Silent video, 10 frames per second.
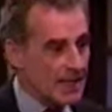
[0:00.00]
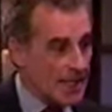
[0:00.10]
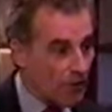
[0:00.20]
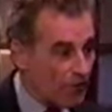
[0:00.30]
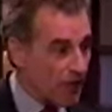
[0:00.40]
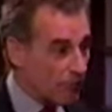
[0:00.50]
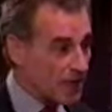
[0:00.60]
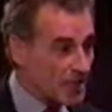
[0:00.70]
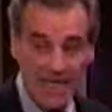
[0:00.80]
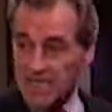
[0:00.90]
Now, if they're
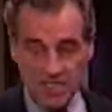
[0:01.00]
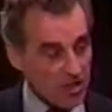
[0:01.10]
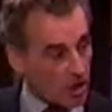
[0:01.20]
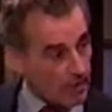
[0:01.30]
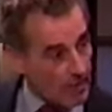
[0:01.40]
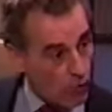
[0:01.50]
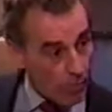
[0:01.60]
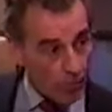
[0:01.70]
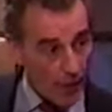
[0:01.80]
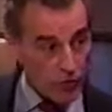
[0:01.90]
released, there's going to be more
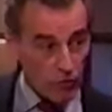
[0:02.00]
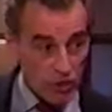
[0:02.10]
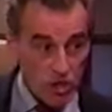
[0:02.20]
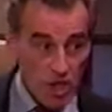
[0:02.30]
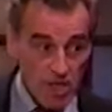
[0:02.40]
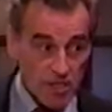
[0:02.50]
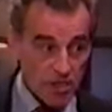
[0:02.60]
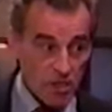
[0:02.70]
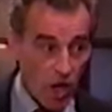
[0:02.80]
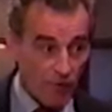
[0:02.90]
pressure on John to
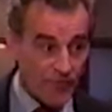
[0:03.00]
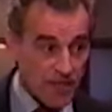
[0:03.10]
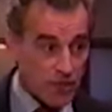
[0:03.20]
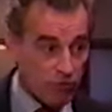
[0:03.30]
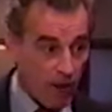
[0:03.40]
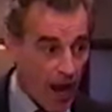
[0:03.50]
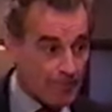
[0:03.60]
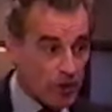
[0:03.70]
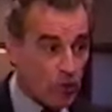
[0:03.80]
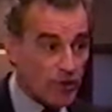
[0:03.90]
solve this
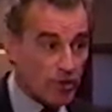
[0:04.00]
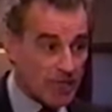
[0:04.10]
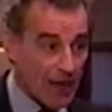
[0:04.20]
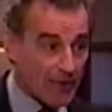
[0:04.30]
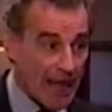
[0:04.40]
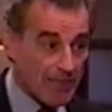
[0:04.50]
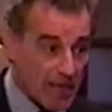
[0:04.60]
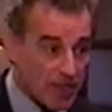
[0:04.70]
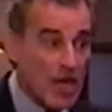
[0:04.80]
crime. Do you understand what that means?